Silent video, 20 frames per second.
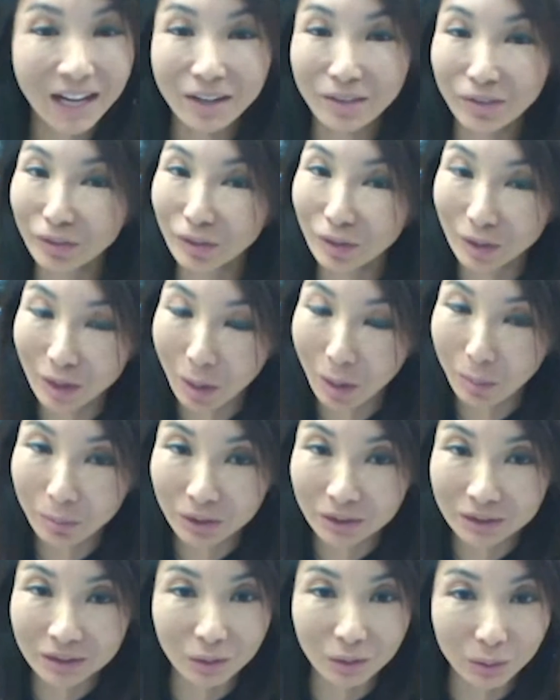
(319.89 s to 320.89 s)
If the
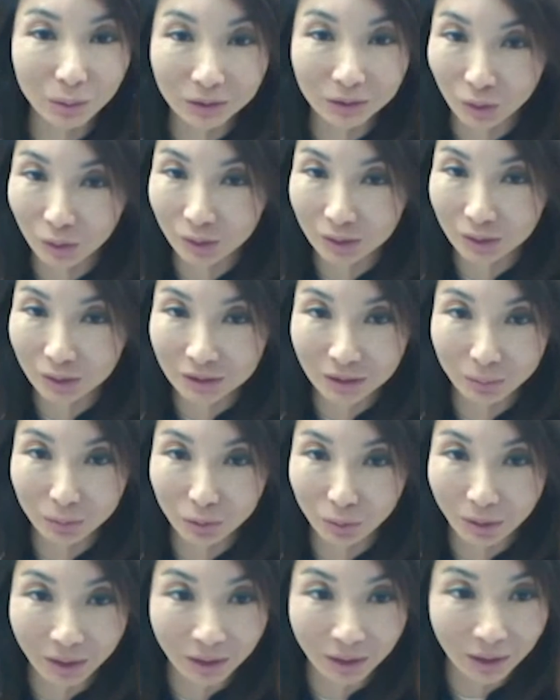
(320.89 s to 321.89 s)
numbers
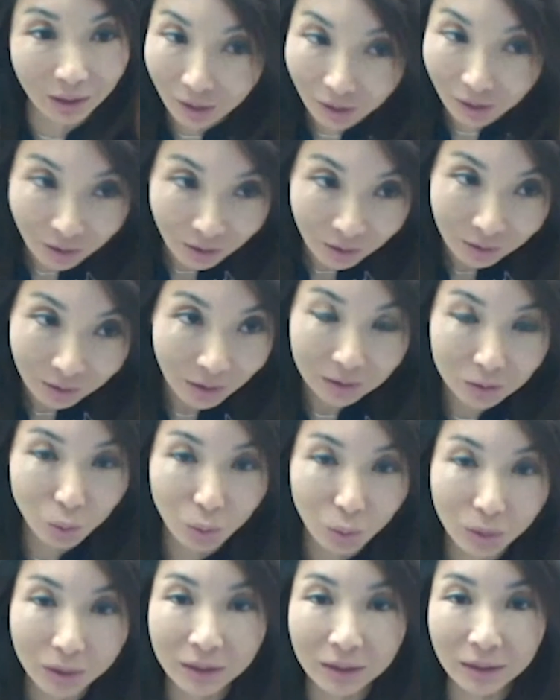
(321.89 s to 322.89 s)
seems right, that's
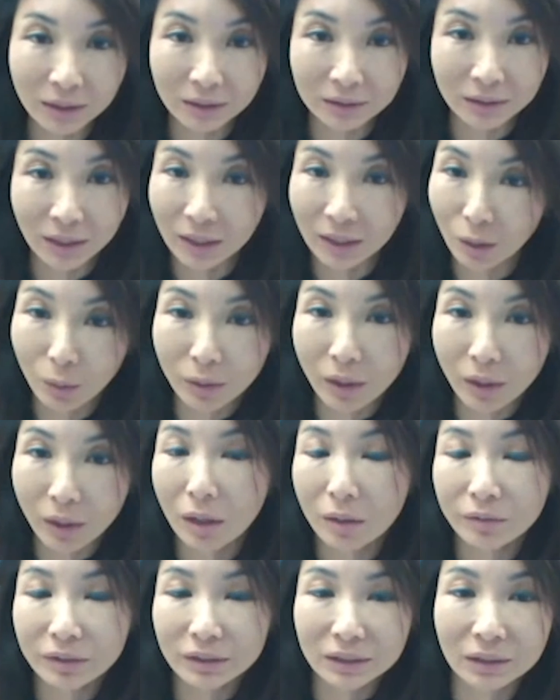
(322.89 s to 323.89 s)
what it is. I don't
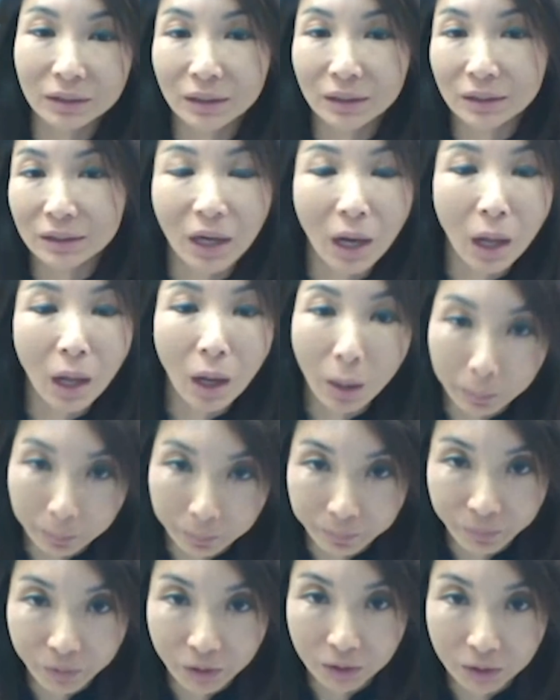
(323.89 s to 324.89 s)
care if it's in the
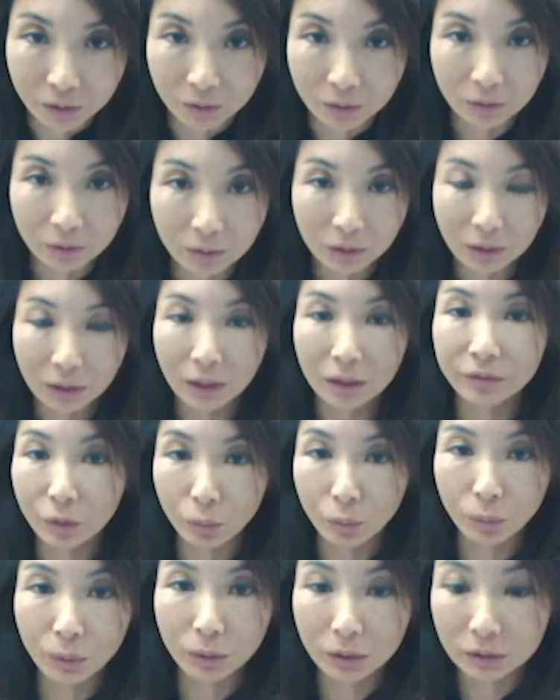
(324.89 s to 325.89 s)
slum, If
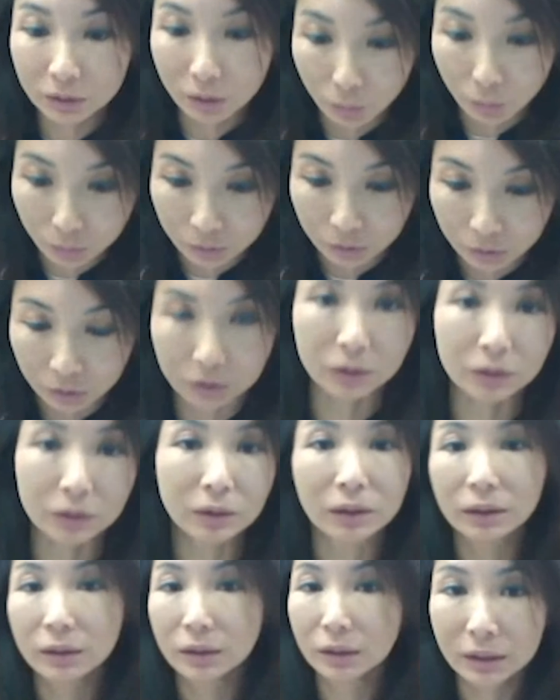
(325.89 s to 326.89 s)
it works, it works.
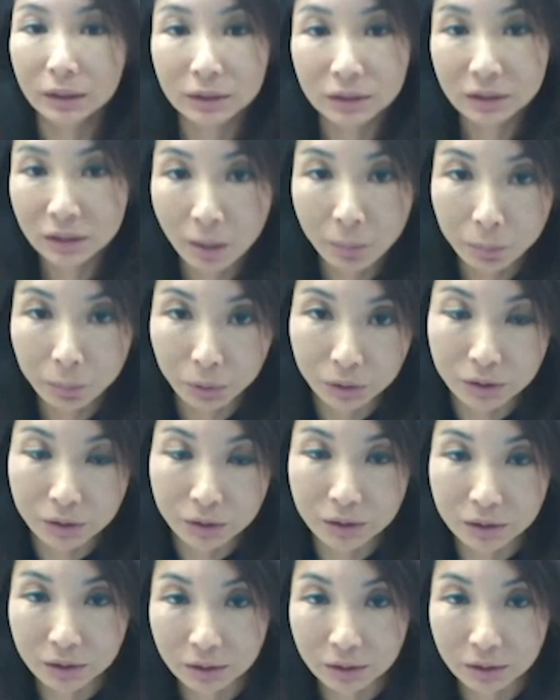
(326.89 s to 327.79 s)
It's numbers.